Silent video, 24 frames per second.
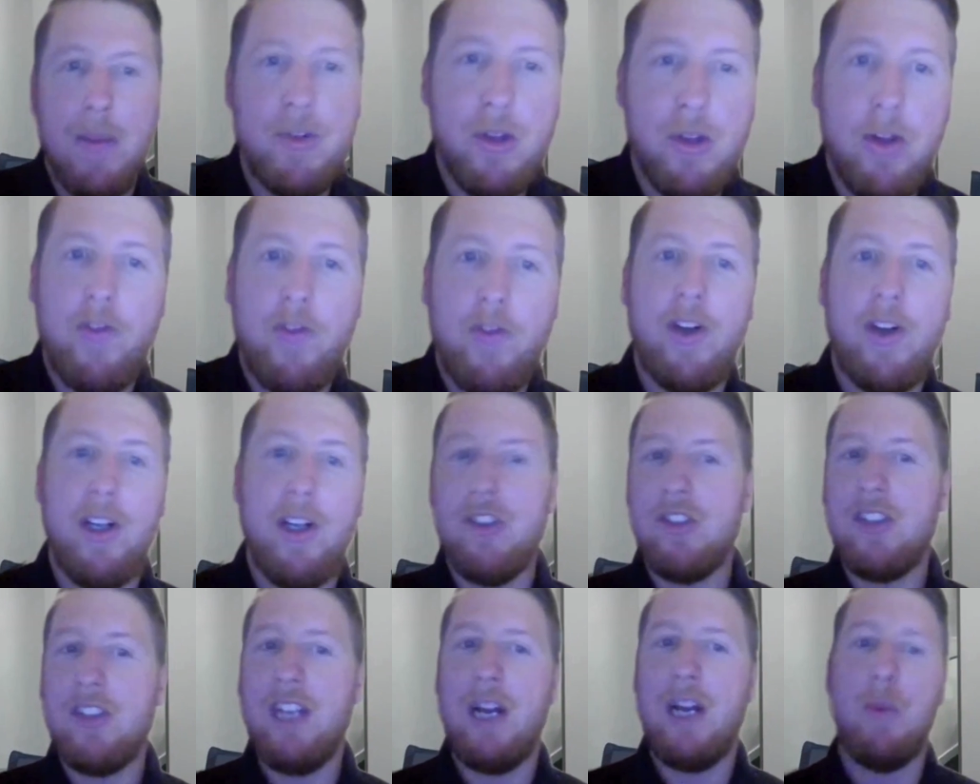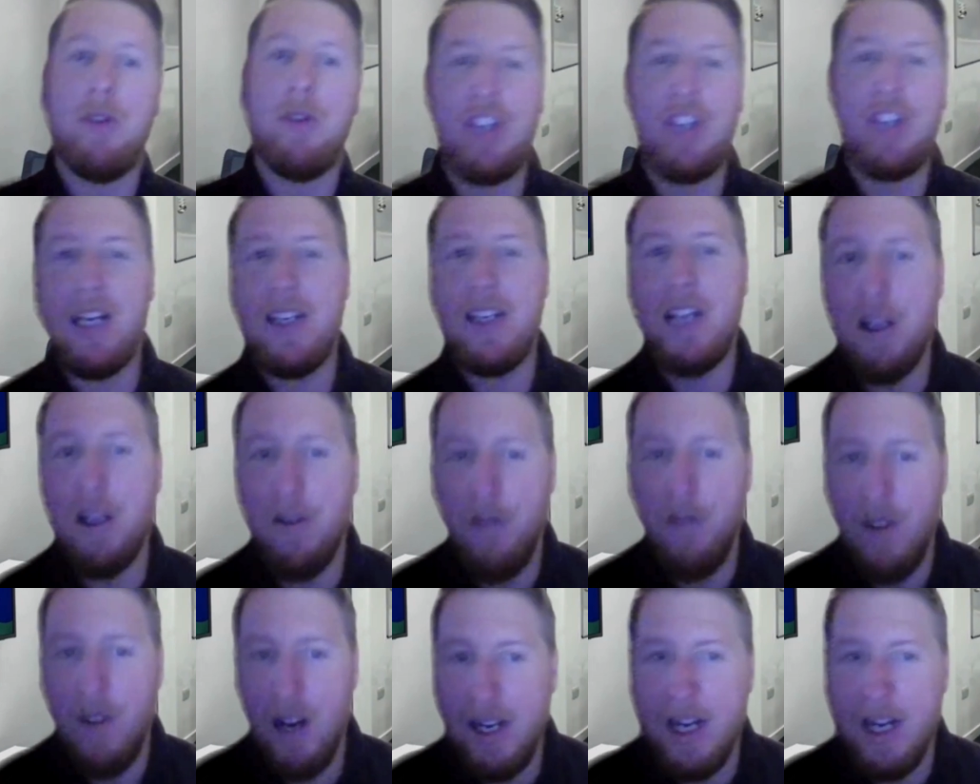So the first step was
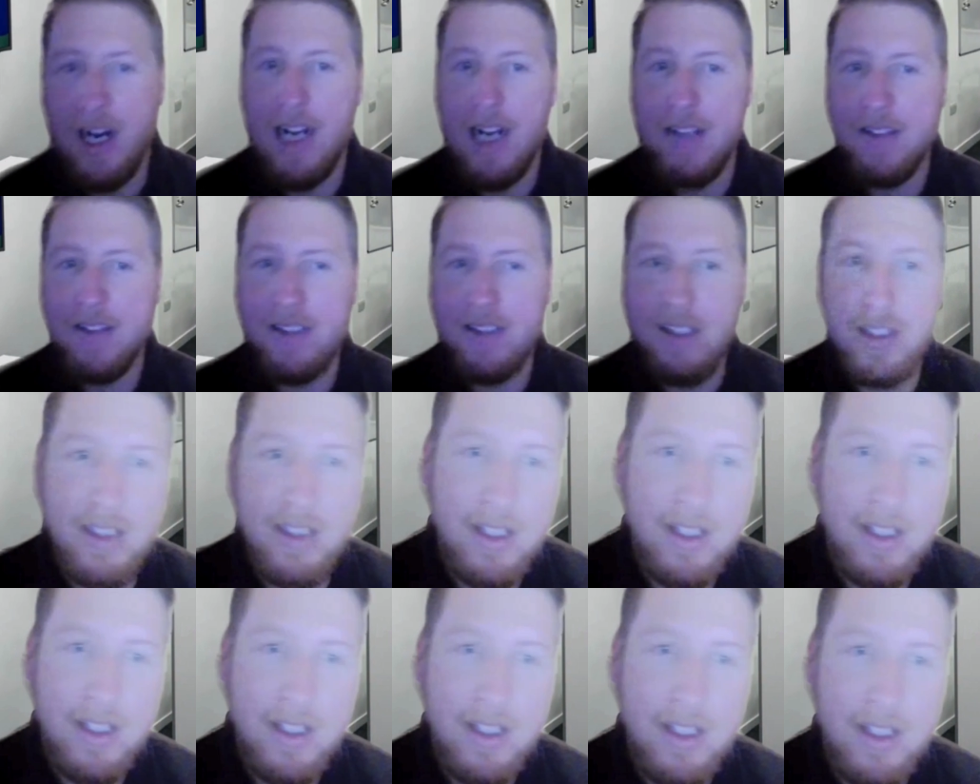identifying the hazard.